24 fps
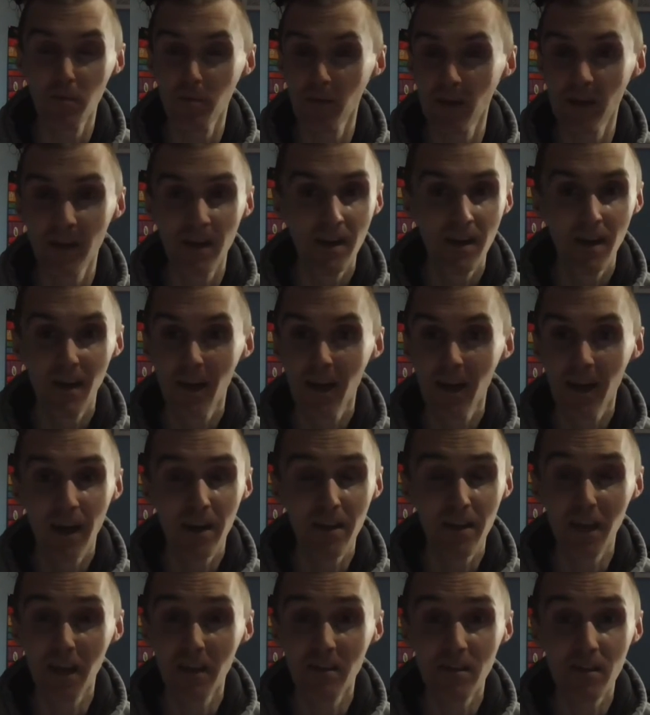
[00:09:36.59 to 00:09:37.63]
But
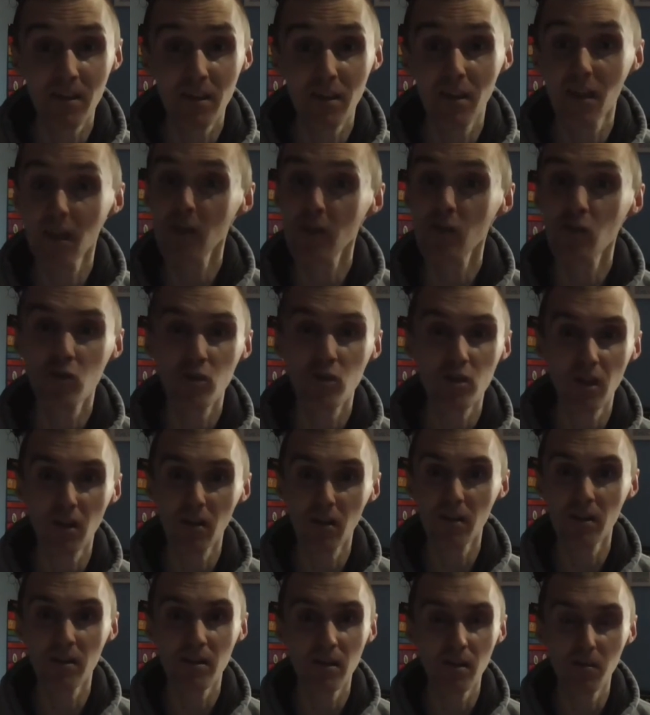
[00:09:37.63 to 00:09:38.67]
at the end of the day, you're
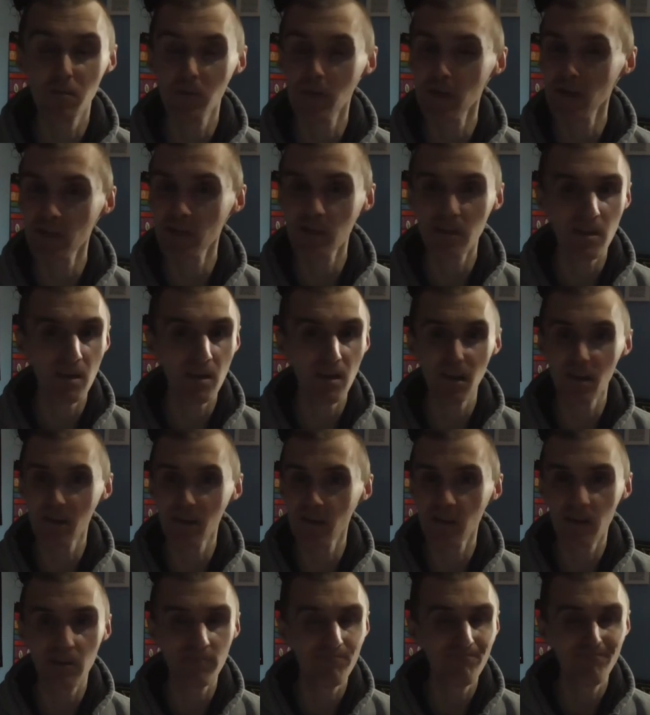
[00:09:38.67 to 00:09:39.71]
still eating the meat. So
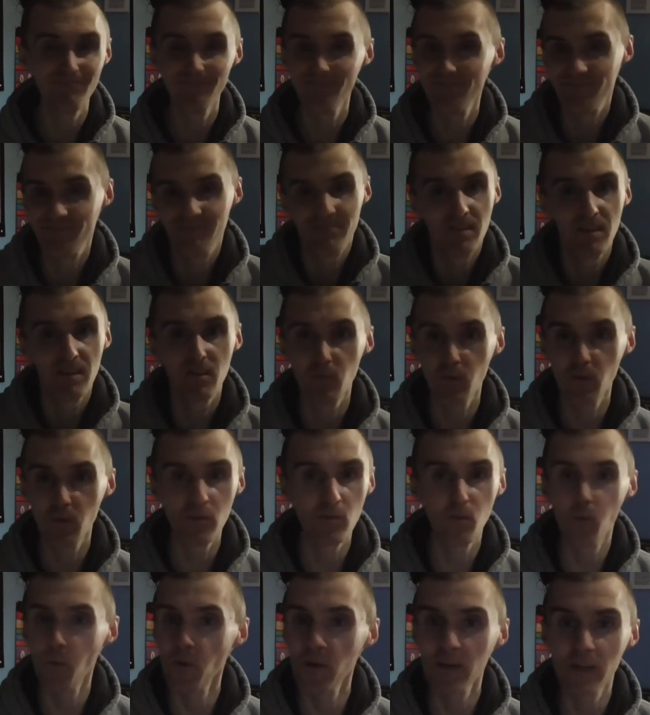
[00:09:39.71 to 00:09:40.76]

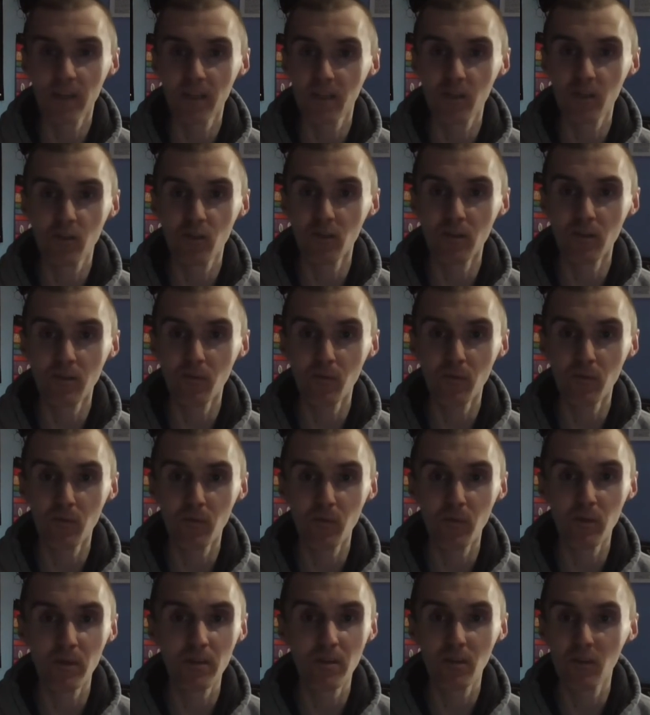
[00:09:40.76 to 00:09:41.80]
what can you do?
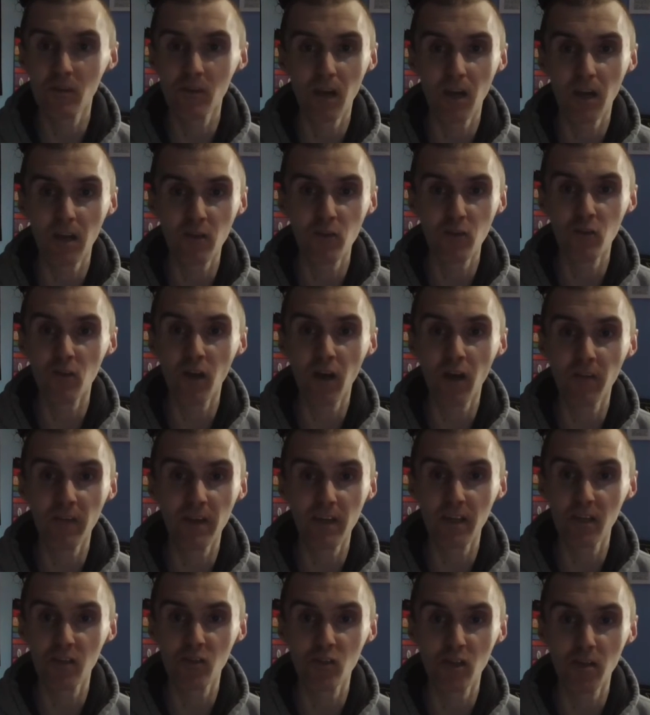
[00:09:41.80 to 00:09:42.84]
You
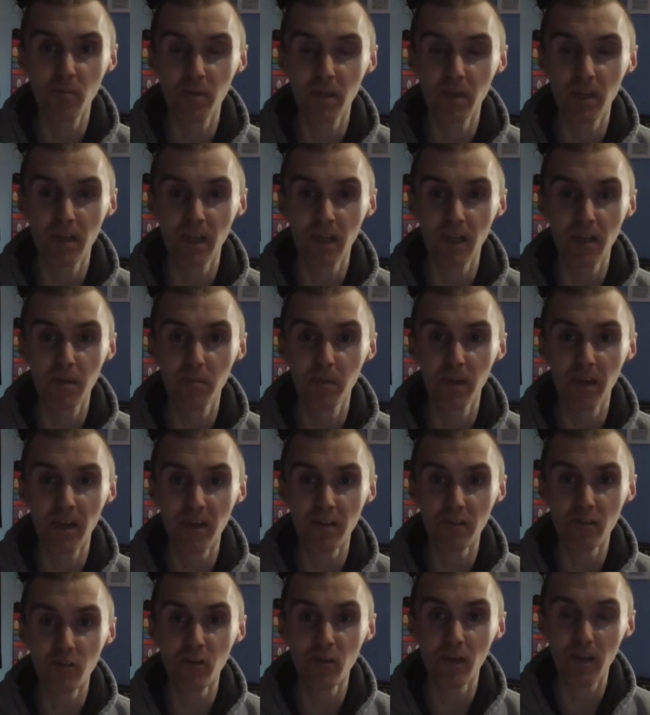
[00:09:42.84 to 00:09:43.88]
aren't contributing any
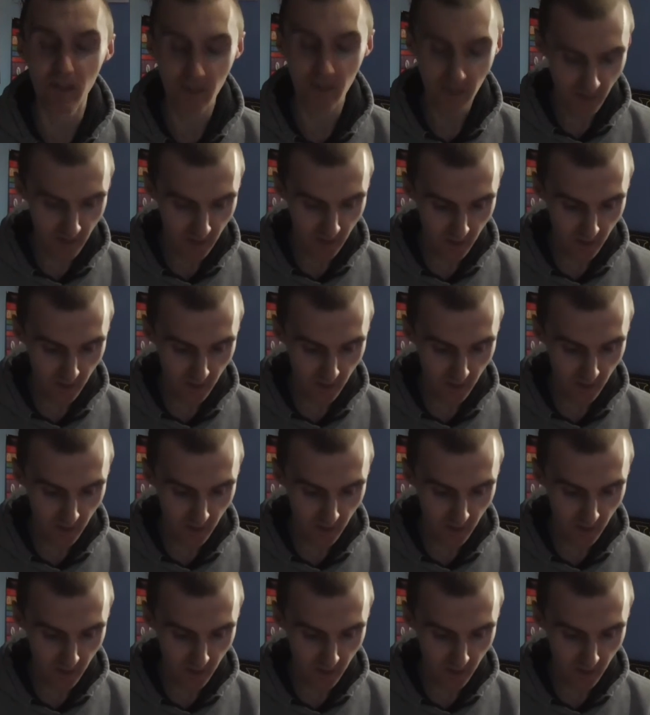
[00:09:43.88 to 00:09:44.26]
better to it.